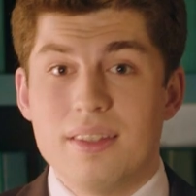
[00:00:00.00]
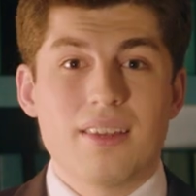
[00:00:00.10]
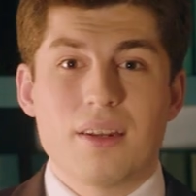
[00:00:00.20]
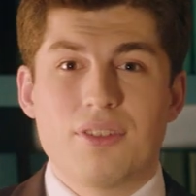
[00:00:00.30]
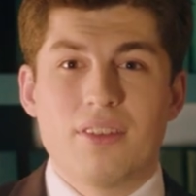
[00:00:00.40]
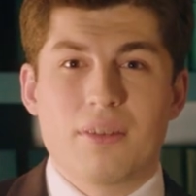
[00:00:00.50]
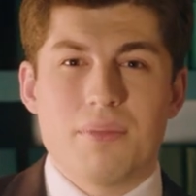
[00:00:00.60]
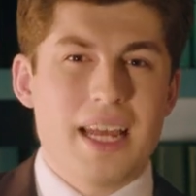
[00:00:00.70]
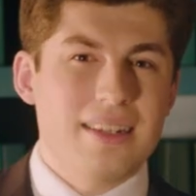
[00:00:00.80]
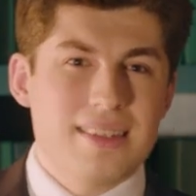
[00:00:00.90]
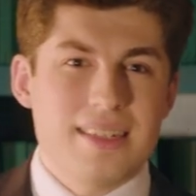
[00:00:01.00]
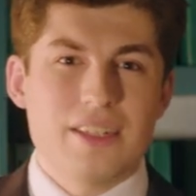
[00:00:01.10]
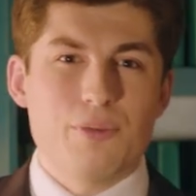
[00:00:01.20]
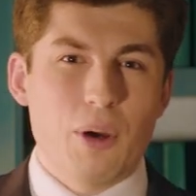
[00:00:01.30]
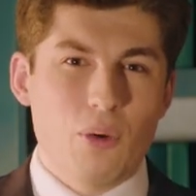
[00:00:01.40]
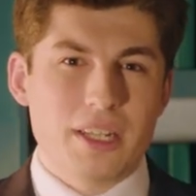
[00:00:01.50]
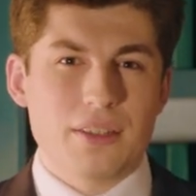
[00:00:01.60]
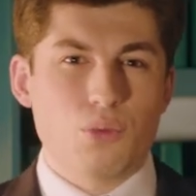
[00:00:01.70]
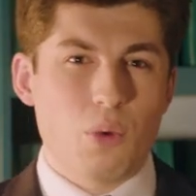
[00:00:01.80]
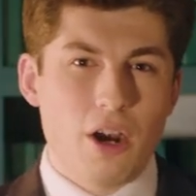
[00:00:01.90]
These NFTs can be entities,
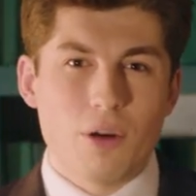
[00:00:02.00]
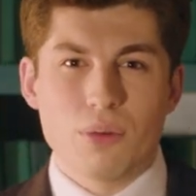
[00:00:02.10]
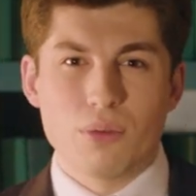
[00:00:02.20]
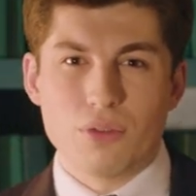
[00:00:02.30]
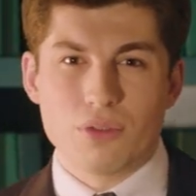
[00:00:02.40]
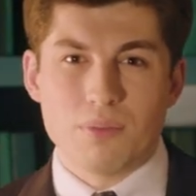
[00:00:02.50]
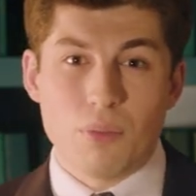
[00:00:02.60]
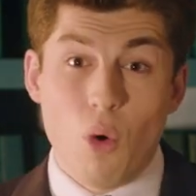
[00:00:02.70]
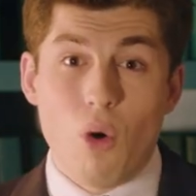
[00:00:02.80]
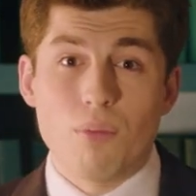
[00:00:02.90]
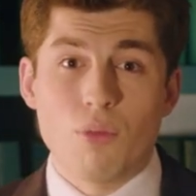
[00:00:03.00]
buildings, wearables, and more,